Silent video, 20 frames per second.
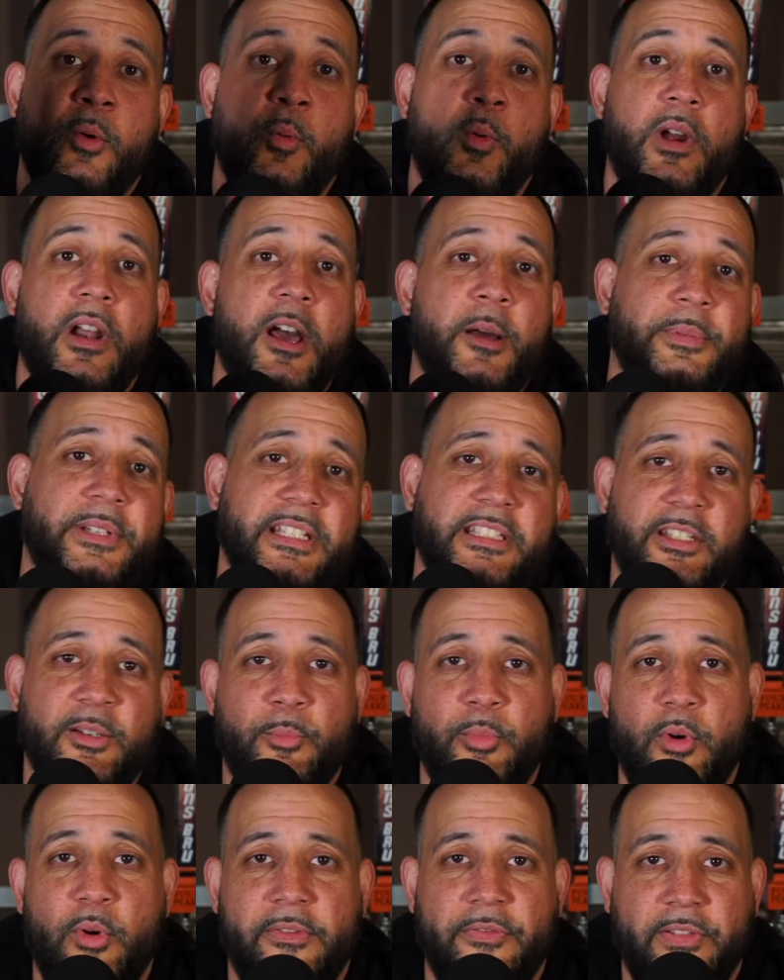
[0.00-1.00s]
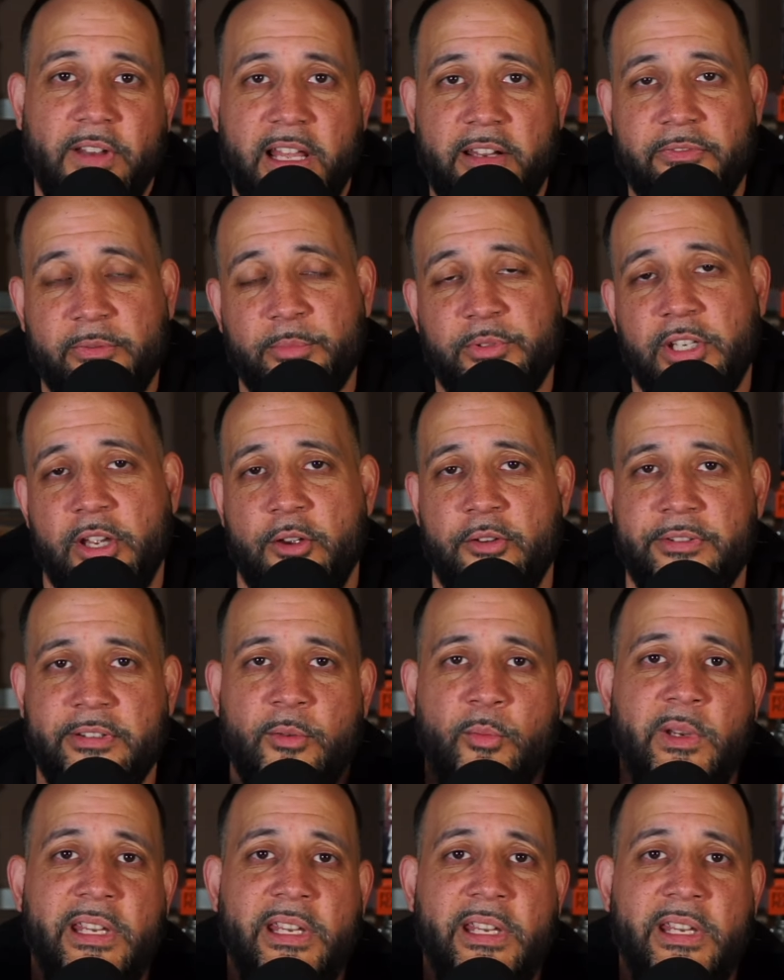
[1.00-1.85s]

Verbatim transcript: What up? This your boy Flex from Jersey.